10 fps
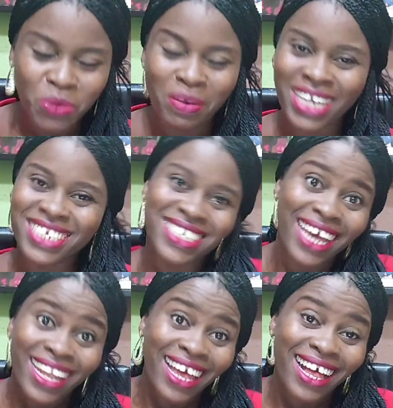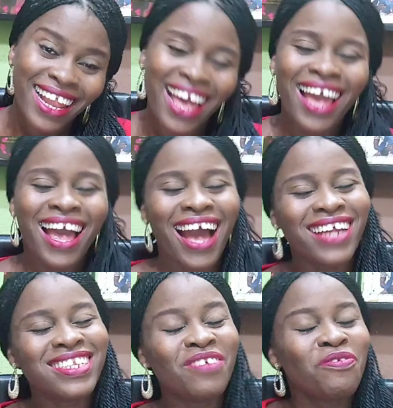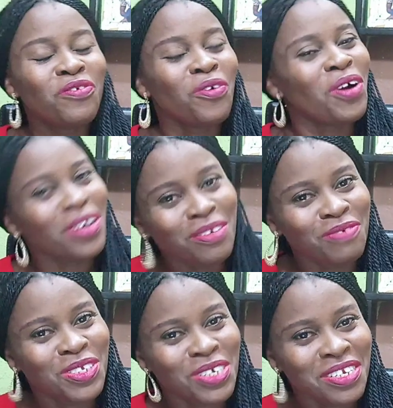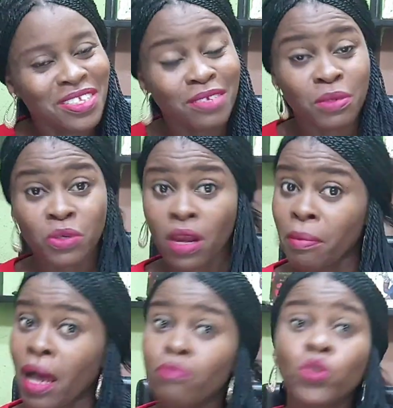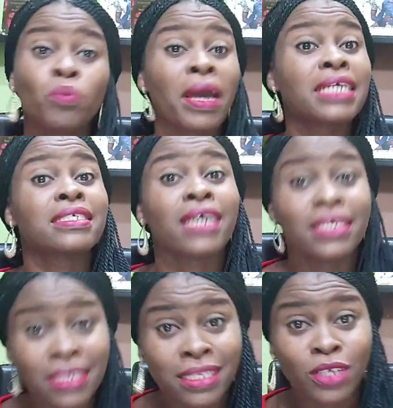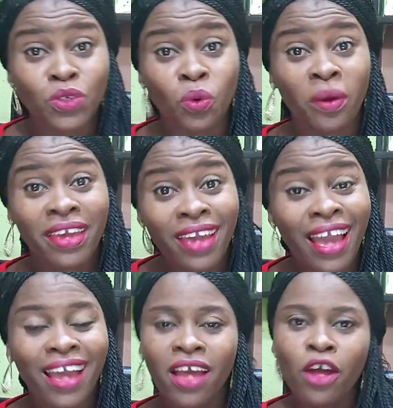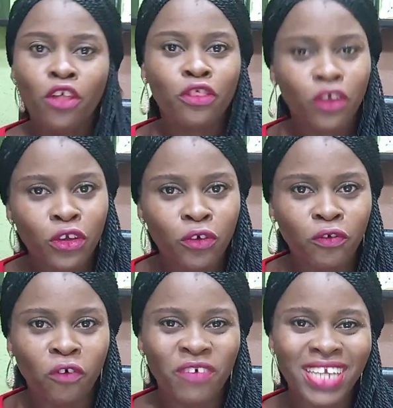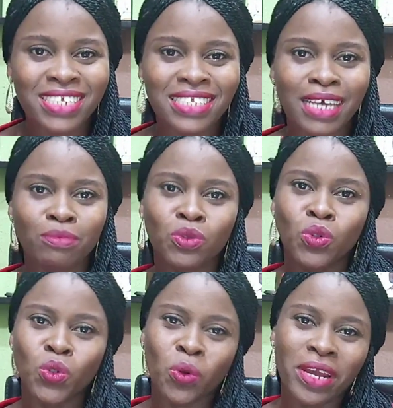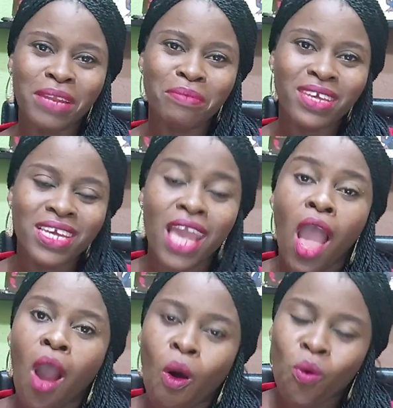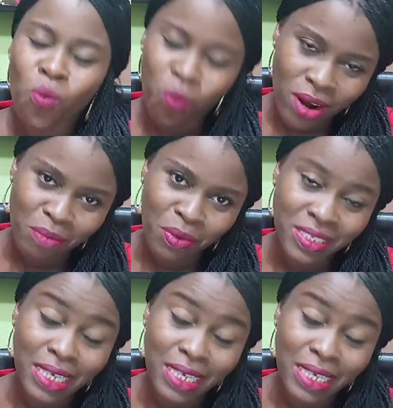to my channel. And if you are a returning subscriber, I'm super excited that you're here. Thank you for finding time to join me one more